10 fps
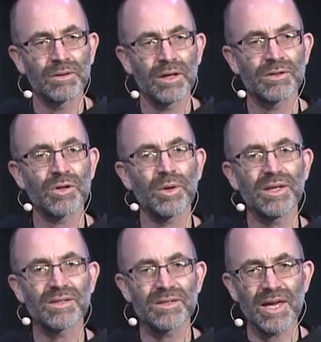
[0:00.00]
And so
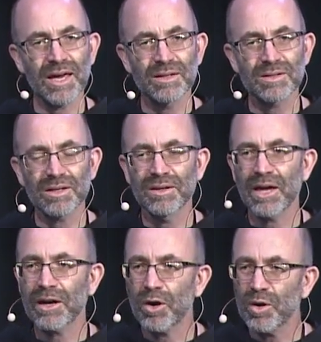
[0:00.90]
he stands in
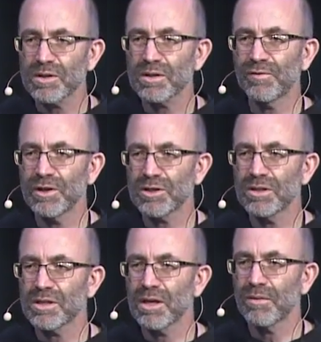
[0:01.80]
that
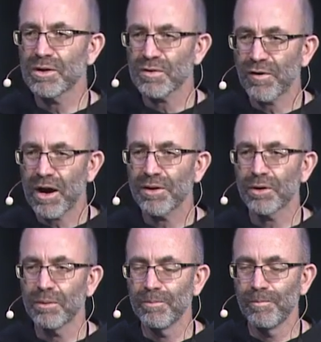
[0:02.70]
all-sufficiency of his Father